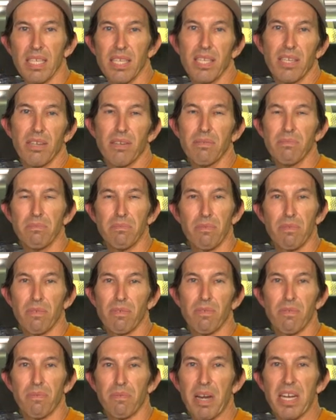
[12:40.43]
you know,
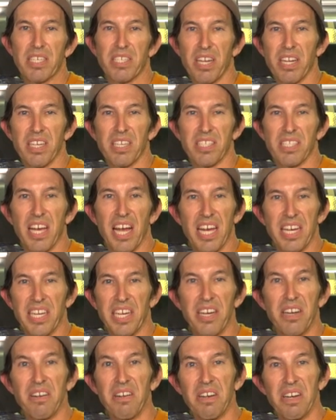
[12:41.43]
wrench on the side
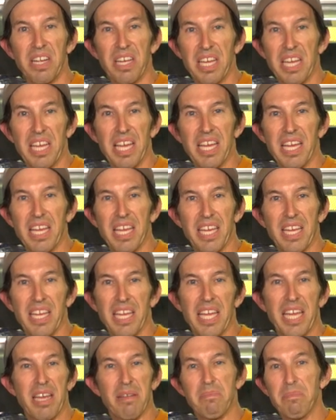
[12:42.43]
here
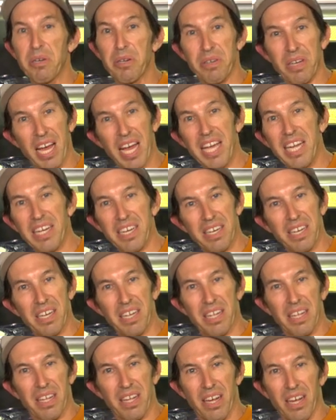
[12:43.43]
and moonlight
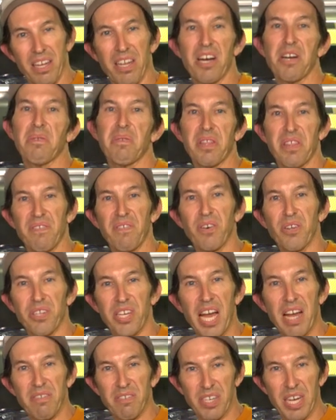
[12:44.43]
along with a
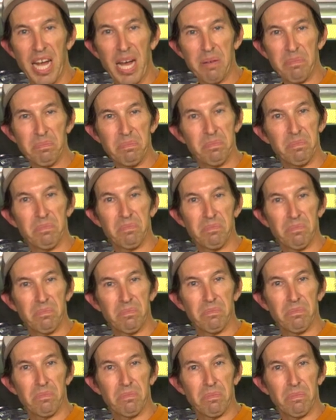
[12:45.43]
full-time job.
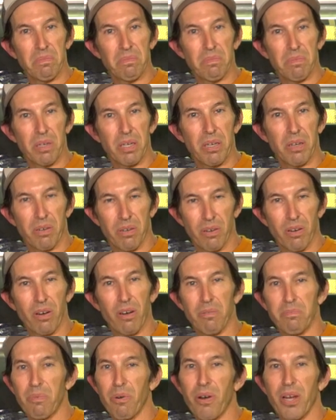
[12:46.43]

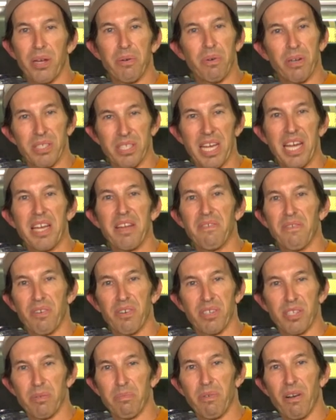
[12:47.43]
Oh boy, was I in for
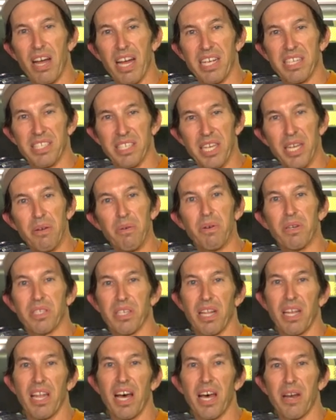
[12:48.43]
a surprise. It was
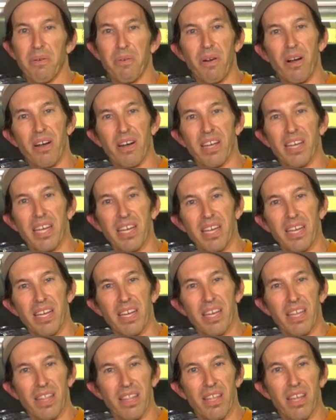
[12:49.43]
a lot of work.
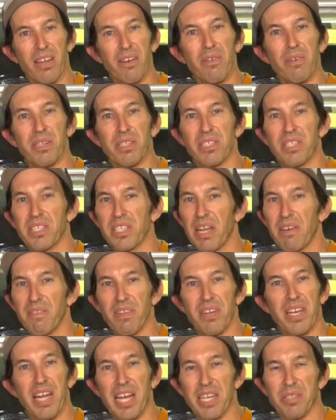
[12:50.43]
There was
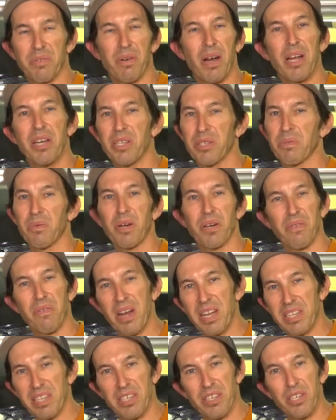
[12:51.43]
several nights where I just worked
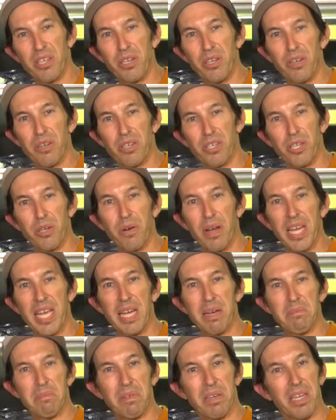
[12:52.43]
right to two a
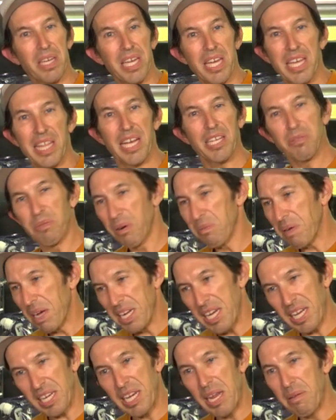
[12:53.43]
m And that's where my
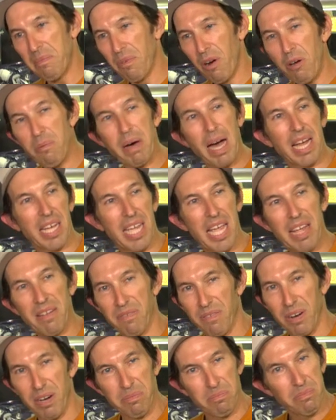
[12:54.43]
nickname Robot came
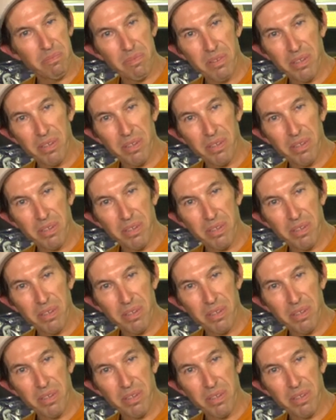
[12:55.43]
from.